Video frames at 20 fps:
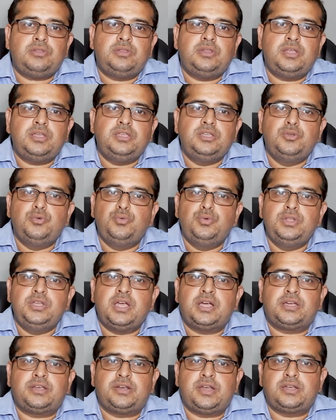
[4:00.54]
the
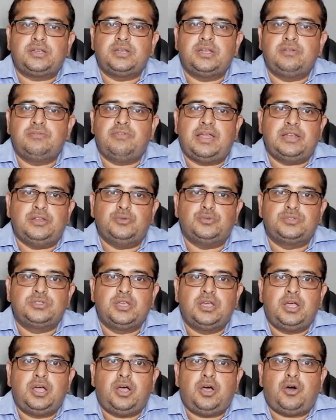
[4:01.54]
urea creatinine values
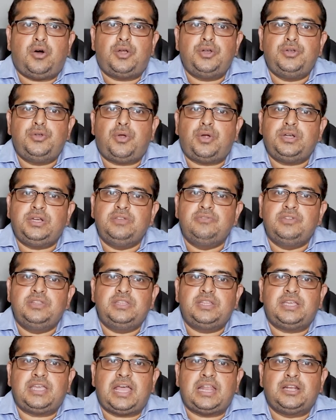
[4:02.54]
or not even
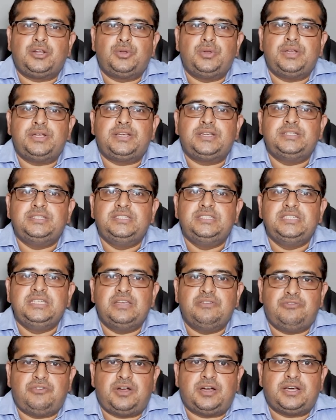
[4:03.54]
the calculated
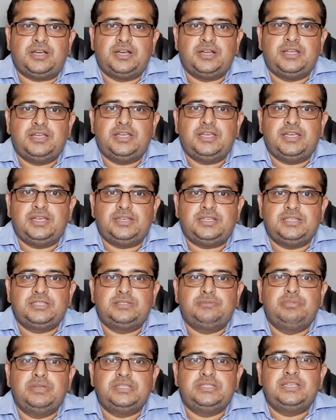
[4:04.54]
GFR. It is
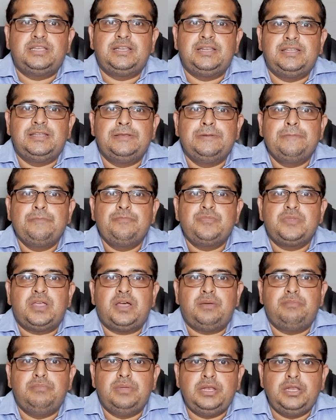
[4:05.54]
basically a
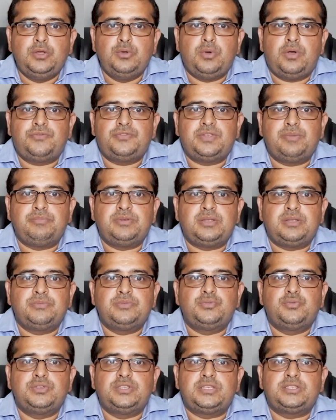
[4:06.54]
milieu of symptoms
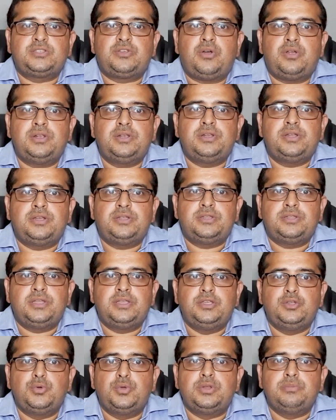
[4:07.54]
which is called the
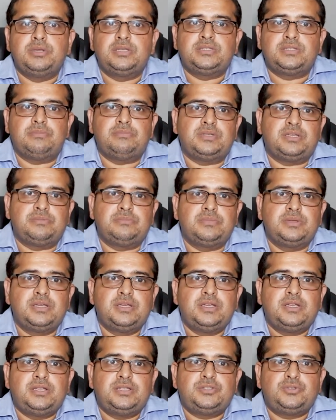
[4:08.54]
uremic symptom.
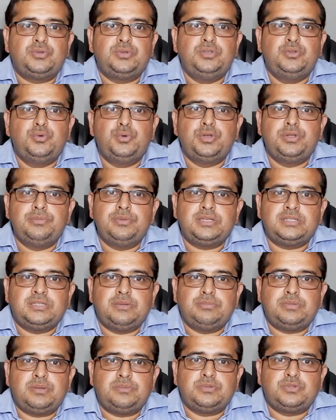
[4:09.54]
So uremic
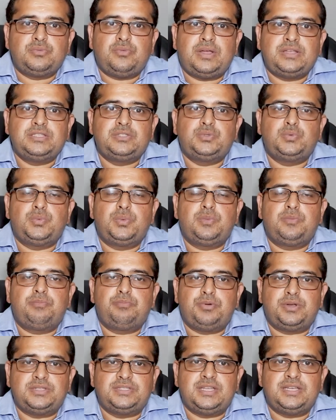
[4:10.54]
symptoms, once
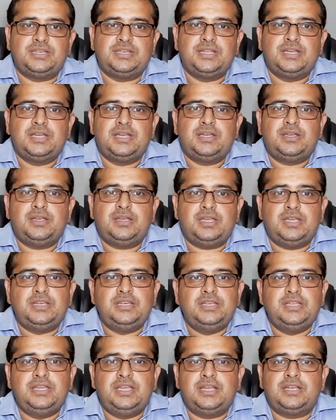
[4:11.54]
present,
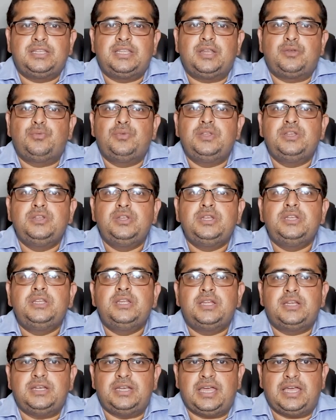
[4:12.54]
indicate that we need
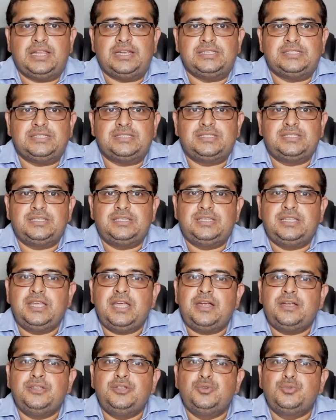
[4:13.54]
dialysis. They
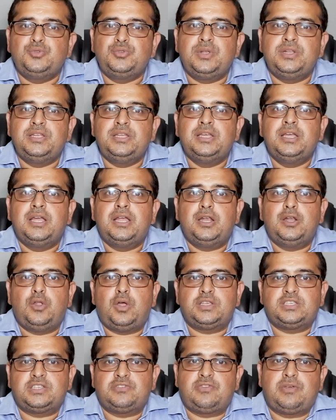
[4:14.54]
are usually
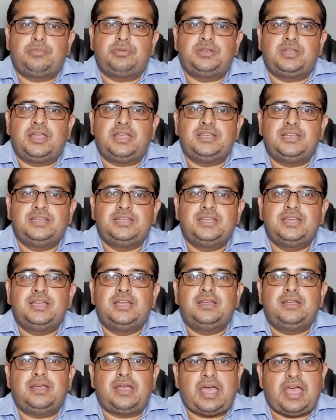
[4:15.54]
loss of appetite,
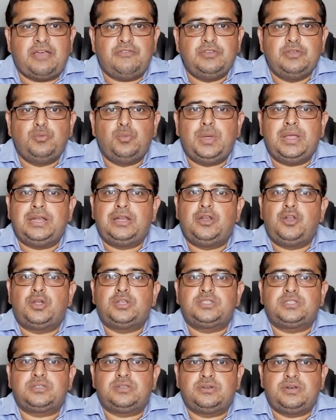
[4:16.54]
having weight
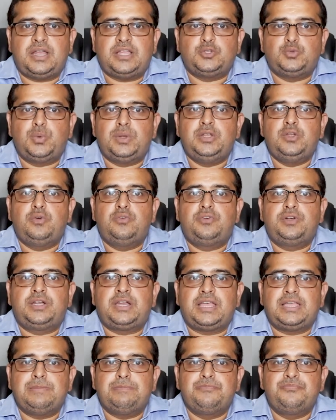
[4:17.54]
loss gradually over
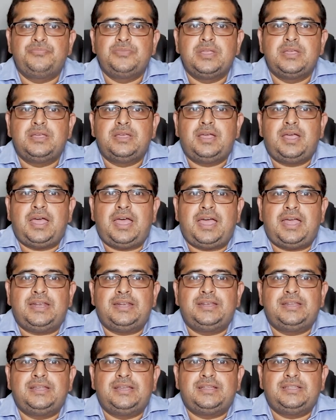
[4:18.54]
time,
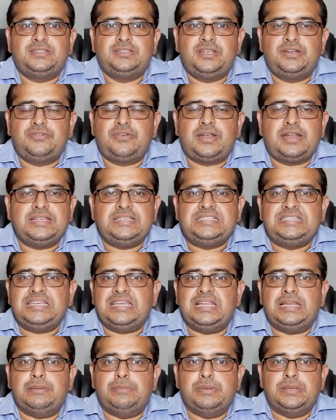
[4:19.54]
and generalized
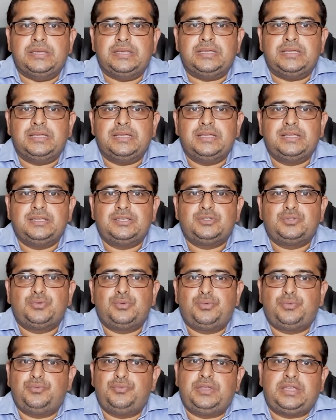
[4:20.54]
ill-being.
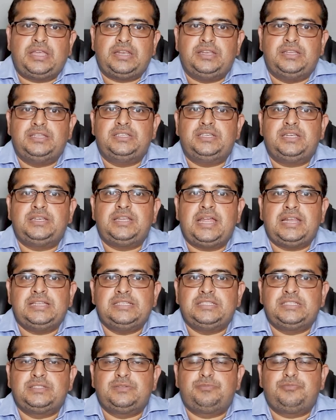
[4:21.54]
So we can initiate
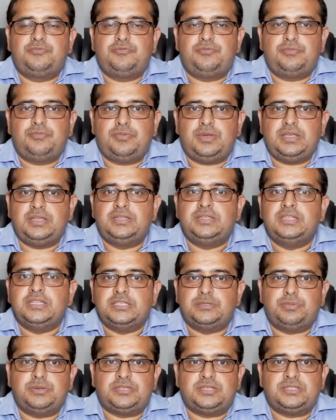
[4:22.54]
dialysis in
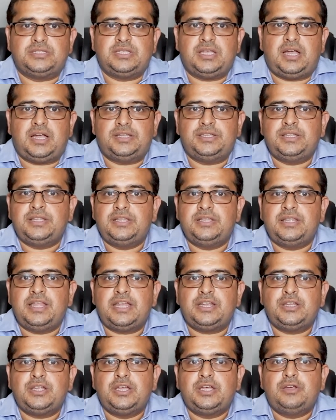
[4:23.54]
these patients. Other than
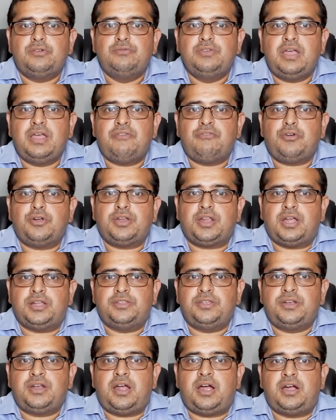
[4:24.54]
that, we have got
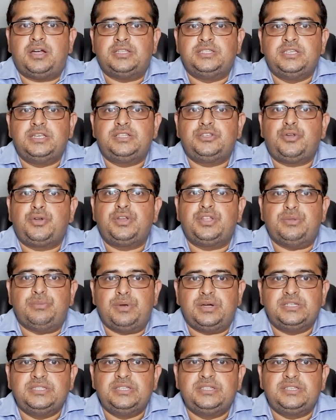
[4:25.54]
other urgent or
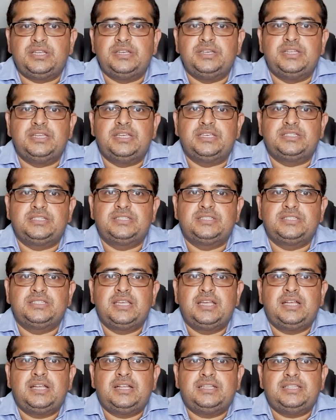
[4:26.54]
emergent indications,
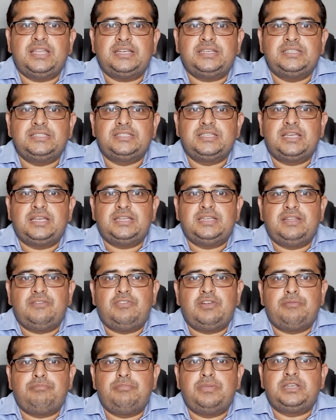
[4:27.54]
that is
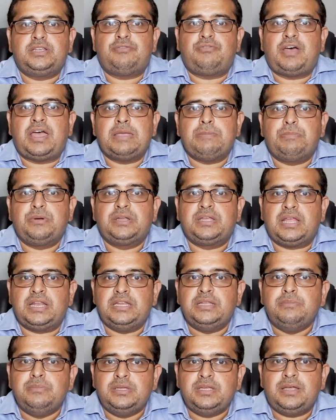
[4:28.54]
development of
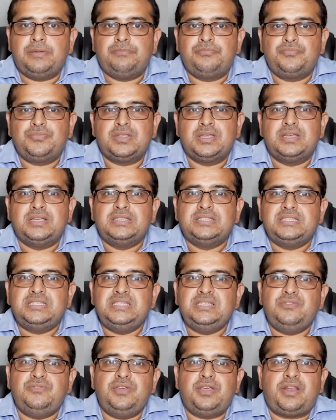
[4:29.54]
hyperkalemia,
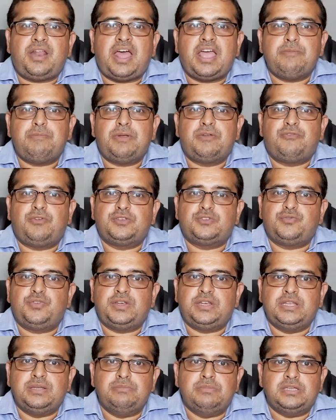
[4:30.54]
severe
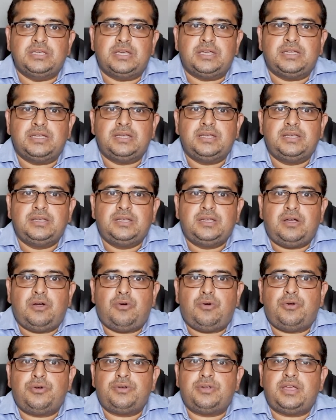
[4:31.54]
hyperphosphatemia,
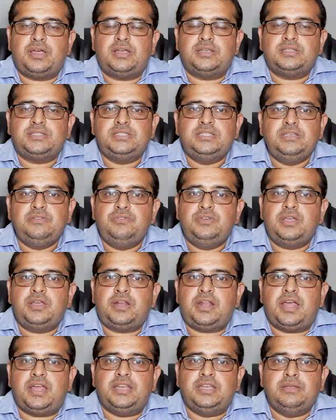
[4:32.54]
or
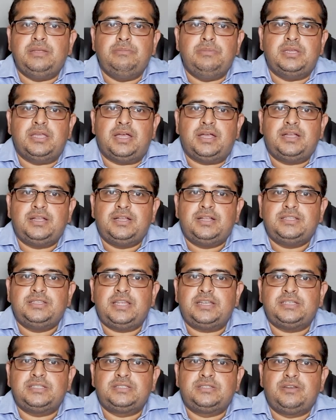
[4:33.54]
severe anemia
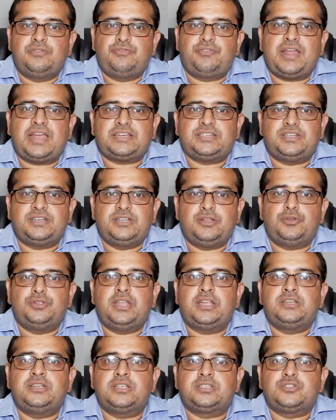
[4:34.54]
that is refractory or
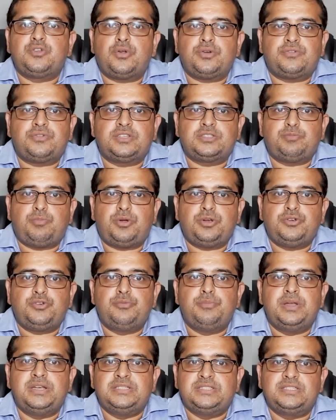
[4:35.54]
that does not respond to
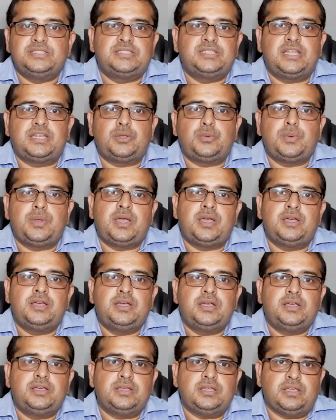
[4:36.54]
medicines that we are
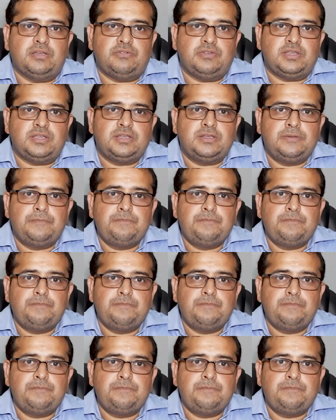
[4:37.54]
giving.